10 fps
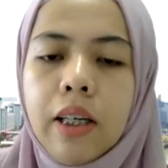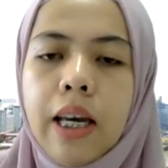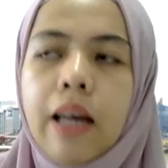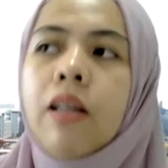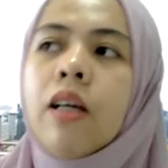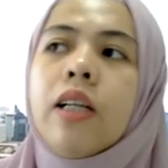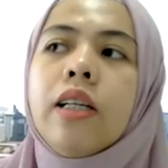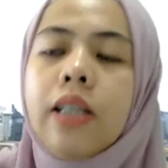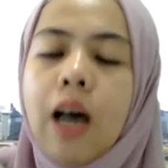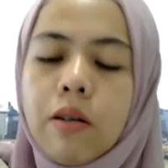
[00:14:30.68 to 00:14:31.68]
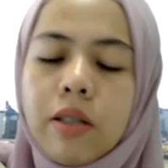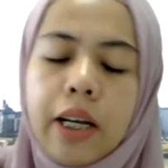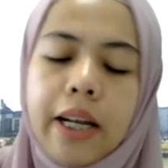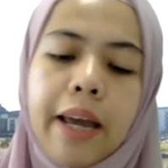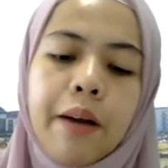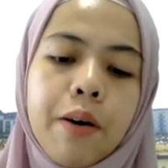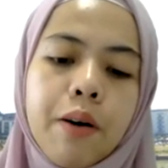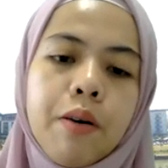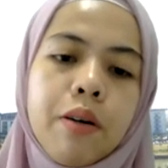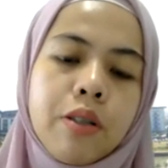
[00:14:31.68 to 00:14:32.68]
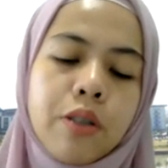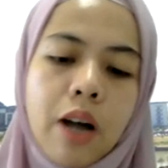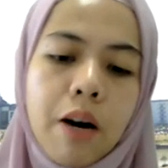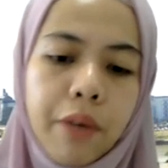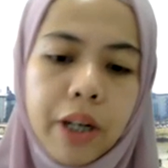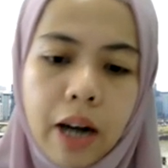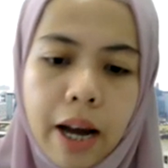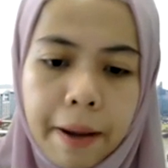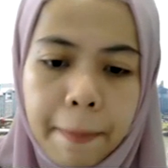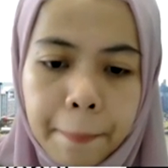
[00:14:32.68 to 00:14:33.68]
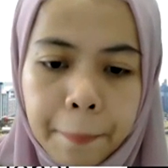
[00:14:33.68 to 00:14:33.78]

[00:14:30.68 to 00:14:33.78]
Yeah, the downside arrow start with an I.